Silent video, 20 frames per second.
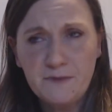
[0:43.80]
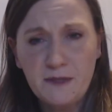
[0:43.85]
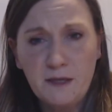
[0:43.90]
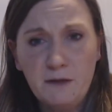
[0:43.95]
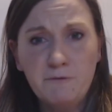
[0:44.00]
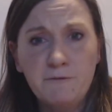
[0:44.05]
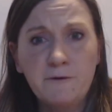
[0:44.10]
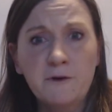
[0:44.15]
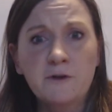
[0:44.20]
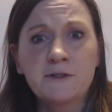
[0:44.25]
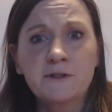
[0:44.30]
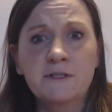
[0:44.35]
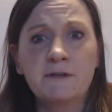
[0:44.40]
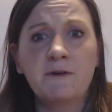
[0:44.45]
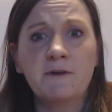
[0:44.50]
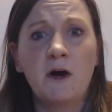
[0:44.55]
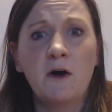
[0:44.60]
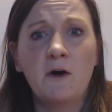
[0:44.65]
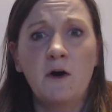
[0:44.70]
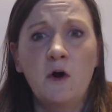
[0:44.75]
first of
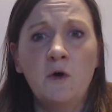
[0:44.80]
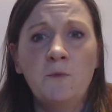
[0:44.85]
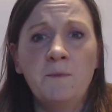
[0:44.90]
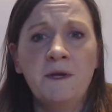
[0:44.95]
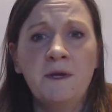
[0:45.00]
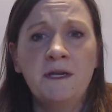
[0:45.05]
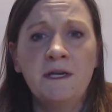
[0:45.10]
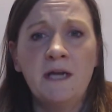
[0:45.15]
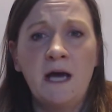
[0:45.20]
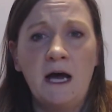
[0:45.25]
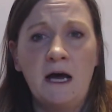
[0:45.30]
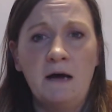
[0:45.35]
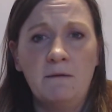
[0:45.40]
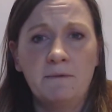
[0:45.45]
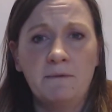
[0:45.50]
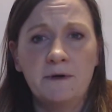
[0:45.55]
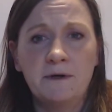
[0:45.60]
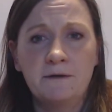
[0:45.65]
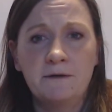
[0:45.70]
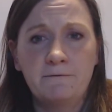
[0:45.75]
all, open up
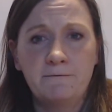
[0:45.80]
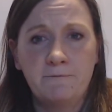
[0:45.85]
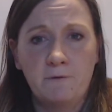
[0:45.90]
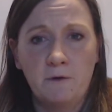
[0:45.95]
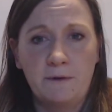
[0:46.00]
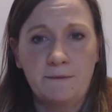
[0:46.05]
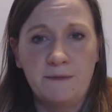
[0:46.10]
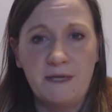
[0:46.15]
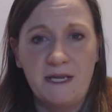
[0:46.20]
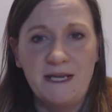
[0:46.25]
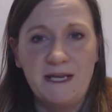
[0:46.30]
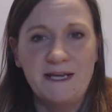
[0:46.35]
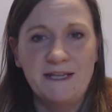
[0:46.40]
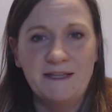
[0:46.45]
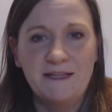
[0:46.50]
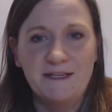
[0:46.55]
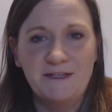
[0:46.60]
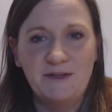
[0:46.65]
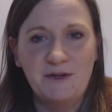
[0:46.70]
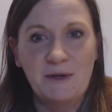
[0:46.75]
for me, and
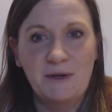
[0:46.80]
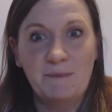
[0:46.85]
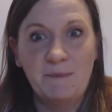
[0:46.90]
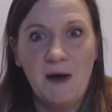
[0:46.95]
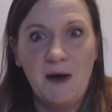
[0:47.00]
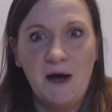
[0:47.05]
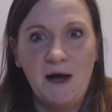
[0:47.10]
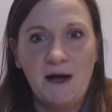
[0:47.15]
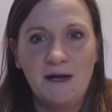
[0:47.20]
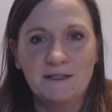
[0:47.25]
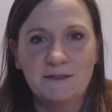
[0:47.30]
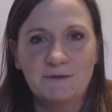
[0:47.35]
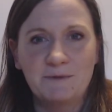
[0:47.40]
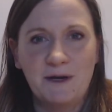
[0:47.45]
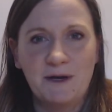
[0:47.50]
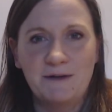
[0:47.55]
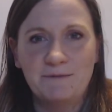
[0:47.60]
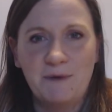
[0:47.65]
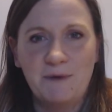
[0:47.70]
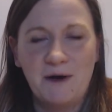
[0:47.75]
then you can pause
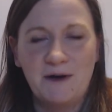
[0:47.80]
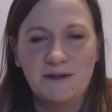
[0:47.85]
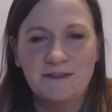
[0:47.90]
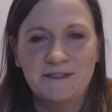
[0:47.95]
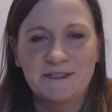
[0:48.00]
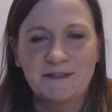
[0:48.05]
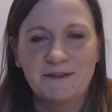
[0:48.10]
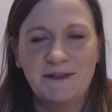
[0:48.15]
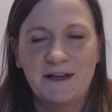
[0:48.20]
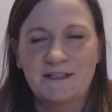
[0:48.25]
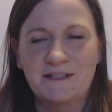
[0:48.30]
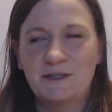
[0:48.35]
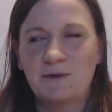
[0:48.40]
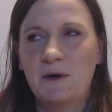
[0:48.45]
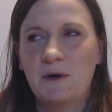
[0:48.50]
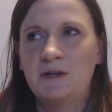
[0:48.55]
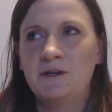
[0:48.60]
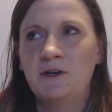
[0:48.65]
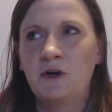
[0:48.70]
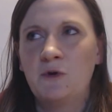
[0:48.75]
the lecture
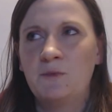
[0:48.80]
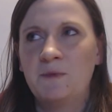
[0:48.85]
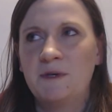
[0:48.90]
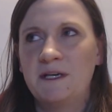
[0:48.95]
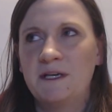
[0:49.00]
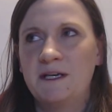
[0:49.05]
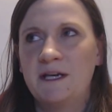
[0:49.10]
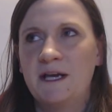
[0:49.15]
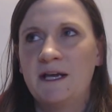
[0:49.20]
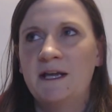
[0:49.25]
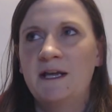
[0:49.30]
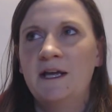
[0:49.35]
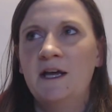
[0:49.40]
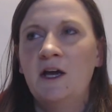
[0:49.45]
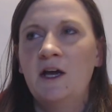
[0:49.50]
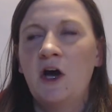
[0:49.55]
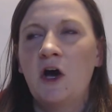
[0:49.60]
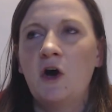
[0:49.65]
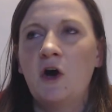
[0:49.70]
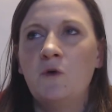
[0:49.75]
while you're opening it.
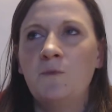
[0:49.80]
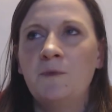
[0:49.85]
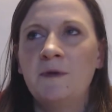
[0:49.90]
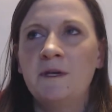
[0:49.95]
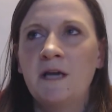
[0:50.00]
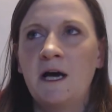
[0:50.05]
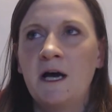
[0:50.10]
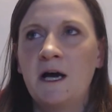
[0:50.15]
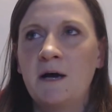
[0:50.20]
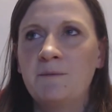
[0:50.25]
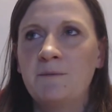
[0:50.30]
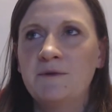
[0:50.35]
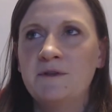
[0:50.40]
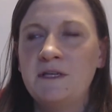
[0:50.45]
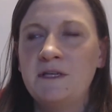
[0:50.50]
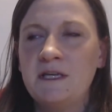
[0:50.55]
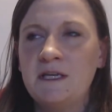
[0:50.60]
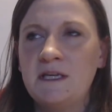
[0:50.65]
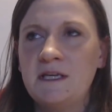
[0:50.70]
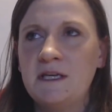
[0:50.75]
Open up
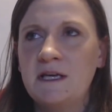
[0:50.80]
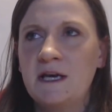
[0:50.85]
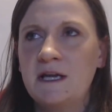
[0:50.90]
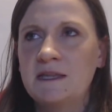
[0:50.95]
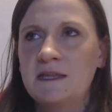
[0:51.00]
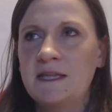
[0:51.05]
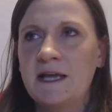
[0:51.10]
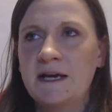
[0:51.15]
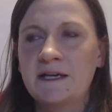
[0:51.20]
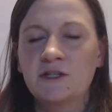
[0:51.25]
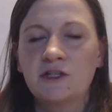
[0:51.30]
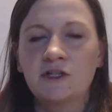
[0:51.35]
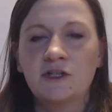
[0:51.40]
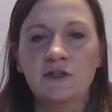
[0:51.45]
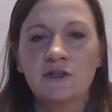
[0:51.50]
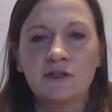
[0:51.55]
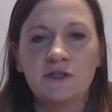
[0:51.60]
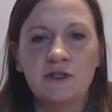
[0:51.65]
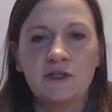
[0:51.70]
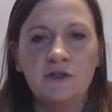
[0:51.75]
the
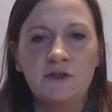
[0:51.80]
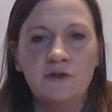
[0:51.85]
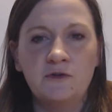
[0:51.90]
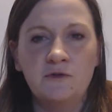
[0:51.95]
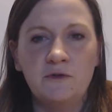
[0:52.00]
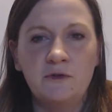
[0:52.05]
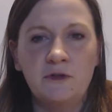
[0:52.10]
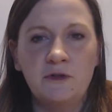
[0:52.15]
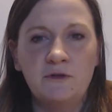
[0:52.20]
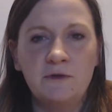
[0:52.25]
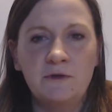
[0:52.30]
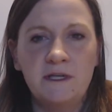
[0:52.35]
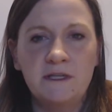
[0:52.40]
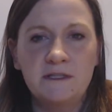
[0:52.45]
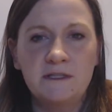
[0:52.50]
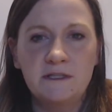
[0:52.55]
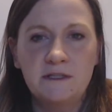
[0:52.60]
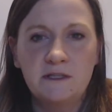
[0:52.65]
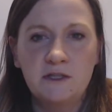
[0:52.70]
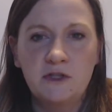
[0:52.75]
lecture 2, unit
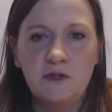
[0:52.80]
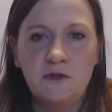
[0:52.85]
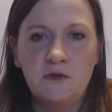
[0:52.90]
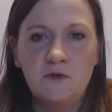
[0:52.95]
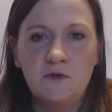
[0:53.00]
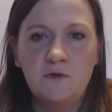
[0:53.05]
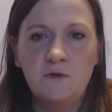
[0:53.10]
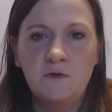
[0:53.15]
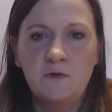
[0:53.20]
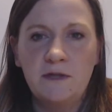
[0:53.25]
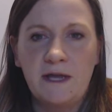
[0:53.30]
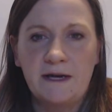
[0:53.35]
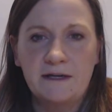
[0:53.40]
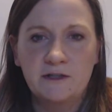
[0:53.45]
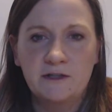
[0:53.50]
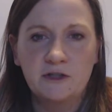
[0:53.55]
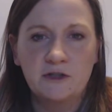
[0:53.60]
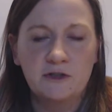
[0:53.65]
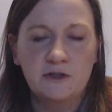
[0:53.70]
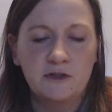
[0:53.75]
2,
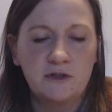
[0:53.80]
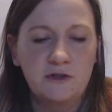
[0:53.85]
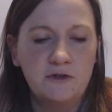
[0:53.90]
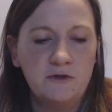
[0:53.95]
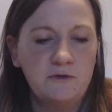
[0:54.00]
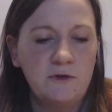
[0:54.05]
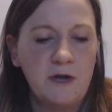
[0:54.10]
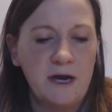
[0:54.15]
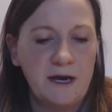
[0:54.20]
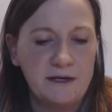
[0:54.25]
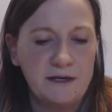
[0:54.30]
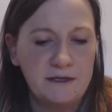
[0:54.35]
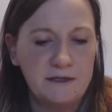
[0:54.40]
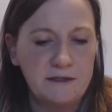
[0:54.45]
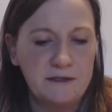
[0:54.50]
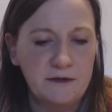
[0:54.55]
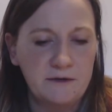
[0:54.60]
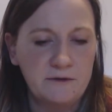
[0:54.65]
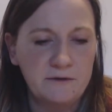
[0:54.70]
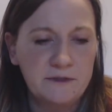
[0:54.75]
lecture 2 guided
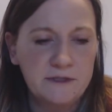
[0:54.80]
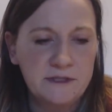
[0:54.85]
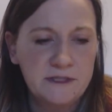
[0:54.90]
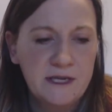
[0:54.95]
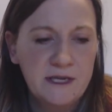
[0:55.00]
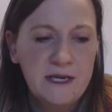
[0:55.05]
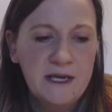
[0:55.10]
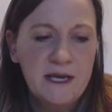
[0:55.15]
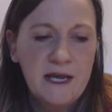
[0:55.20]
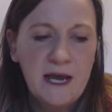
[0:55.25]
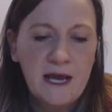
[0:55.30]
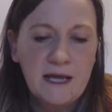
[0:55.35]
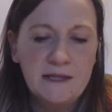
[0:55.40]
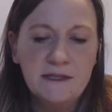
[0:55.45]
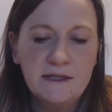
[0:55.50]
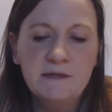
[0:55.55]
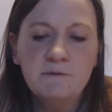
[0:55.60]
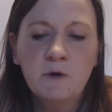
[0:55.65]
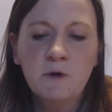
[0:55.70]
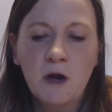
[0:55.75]
notes. And
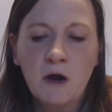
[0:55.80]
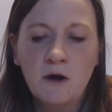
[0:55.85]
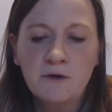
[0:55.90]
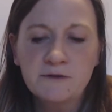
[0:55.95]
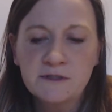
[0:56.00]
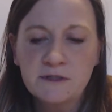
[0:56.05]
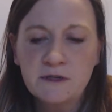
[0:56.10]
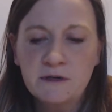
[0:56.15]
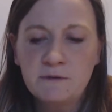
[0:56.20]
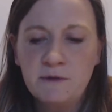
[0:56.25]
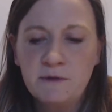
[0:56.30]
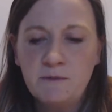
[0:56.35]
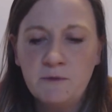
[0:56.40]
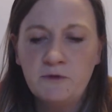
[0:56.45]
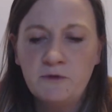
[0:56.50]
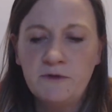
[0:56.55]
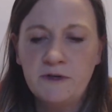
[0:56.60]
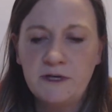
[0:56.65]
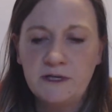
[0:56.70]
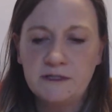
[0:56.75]
then we're also going to be
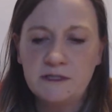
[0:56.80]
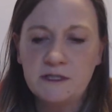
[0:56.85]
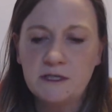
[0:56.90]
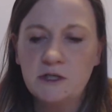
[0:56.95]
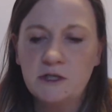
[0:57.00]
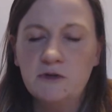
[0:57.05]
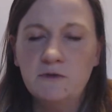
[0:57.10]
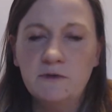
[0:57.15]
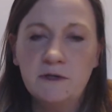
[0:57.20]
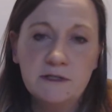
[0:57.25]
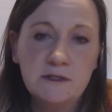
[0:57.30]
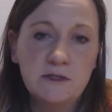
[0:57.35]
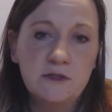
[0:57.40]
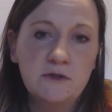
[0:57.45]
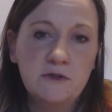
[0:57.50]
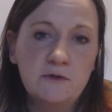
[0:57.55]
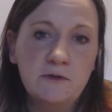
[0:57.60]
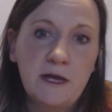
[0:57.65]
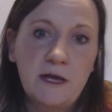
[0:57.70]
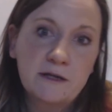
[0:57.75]
moving into unit
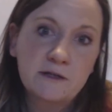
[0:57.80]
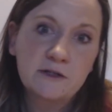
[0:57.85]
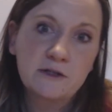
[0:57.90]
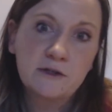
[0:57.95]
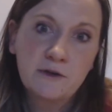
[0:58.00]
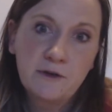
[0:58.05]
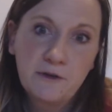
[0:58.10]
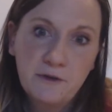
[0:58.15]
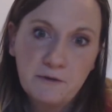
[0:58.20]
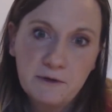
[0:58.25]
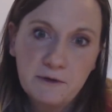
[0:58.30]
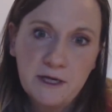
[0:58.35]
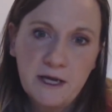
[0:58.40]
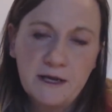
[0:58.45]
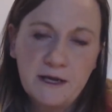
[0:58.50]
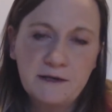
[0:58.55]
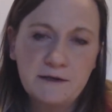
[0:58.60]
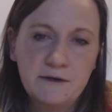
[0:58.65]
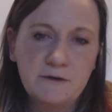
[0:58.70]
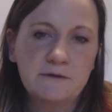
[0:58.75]
2, lecture 3
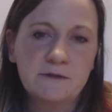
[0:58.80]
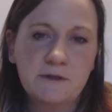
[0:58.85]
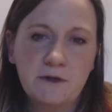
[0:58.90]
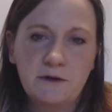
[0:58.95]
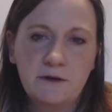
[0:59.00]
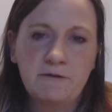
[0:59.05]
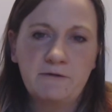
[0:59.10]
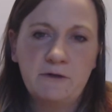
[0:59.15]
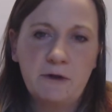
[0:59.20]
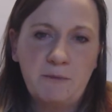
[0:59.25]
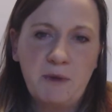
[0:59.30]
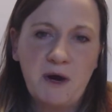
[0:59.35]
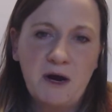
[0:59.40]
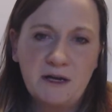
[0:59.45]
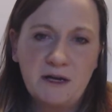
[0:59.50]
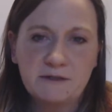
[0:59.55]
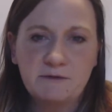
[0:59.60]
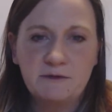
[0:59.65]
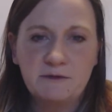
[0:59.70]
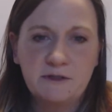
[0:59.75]
guided notes. I'll give you a
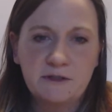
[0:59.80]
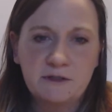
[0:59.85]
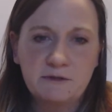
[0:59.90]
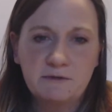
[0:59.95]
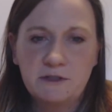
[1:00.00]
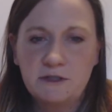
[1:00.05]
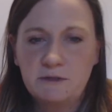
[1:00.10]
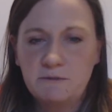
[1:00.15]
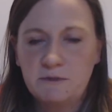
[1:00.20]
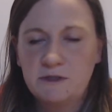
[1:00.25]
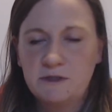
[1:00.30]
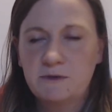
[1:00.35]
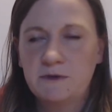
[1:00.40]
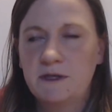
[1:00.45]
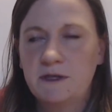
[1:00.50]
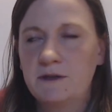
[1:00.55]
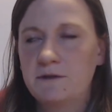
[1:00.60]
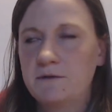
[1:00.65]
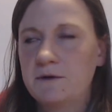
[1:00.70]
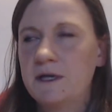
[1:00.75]
pause when you're switching
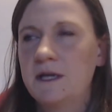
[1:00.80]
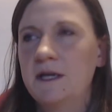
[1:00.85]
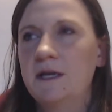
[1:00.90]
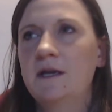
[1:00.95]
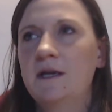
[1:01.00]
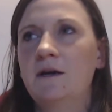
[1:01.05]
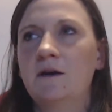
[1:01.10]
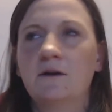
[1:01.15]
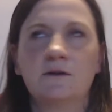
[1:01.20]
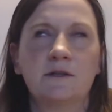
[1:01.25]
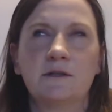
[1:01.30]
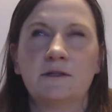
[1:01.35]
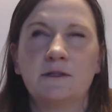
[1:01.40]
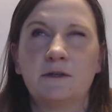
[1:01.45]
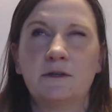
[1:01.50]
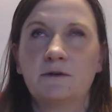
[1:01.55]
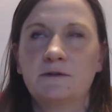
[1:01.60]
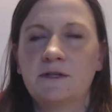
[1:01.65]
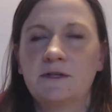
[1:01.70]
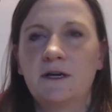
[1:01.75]
between the 2,
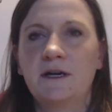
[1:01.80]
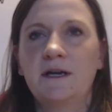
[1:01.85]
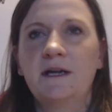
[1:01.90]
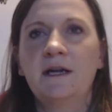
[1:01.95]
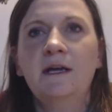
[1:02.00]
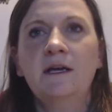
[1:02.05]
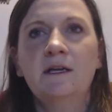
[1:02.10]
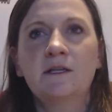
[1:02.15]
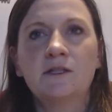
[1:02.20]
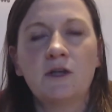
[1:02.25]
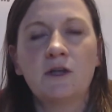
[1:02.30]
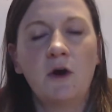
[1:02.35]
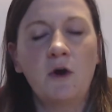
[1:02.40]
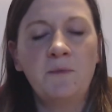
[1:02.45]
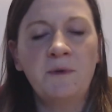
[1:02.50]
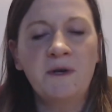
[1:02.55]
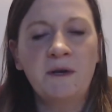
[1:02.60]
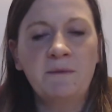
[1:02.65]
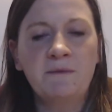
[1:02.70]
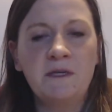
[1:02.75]
sorry. So
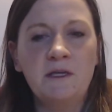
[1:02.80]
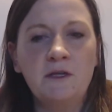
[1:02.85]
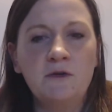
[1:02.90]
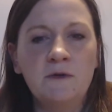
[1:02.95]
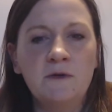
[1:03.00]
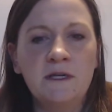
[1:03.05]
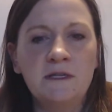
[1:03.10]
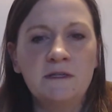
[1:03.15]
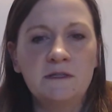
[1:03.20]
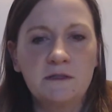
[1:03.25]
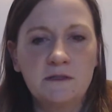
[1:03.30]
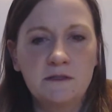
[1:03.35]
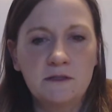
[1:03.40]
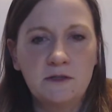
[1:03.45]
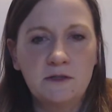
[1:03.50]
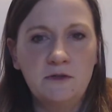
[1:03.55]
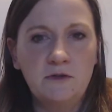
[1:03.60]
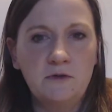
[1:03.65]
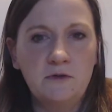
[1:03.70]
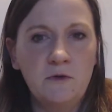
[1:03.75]
open up the unit
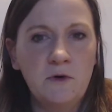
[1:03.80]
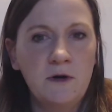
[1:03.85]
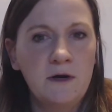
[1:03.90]
2,